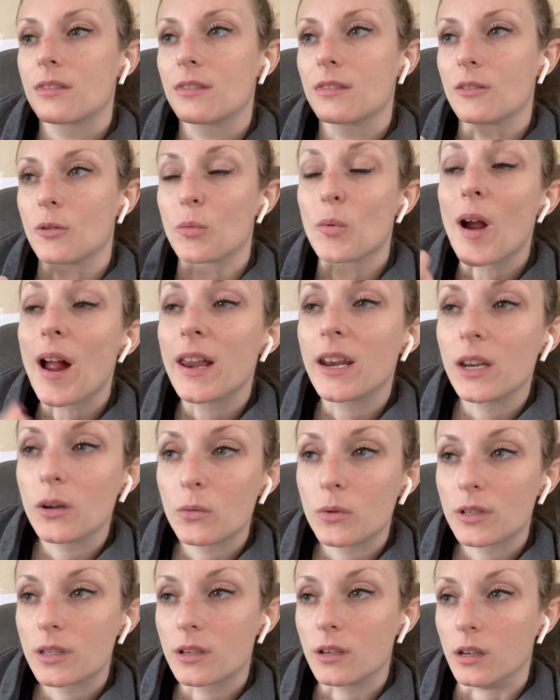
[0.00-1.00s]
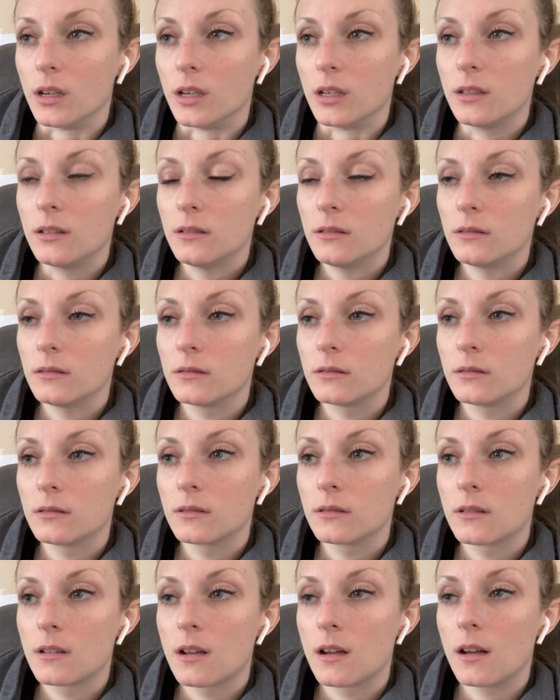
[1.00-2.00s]
The writing was good.
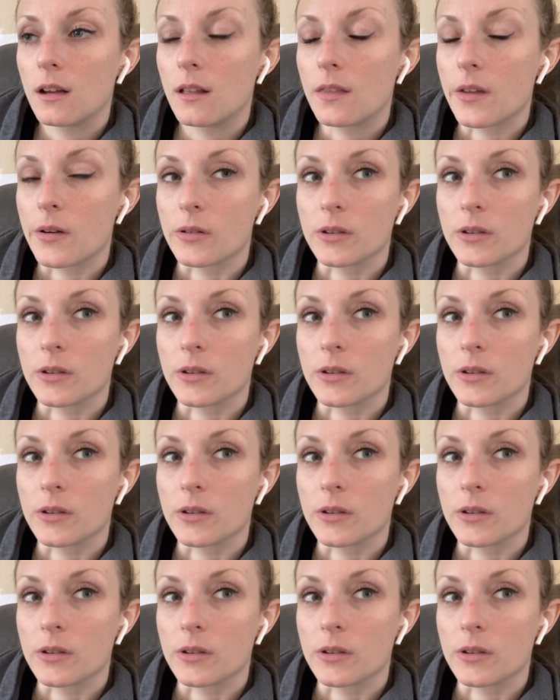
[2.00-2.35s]
There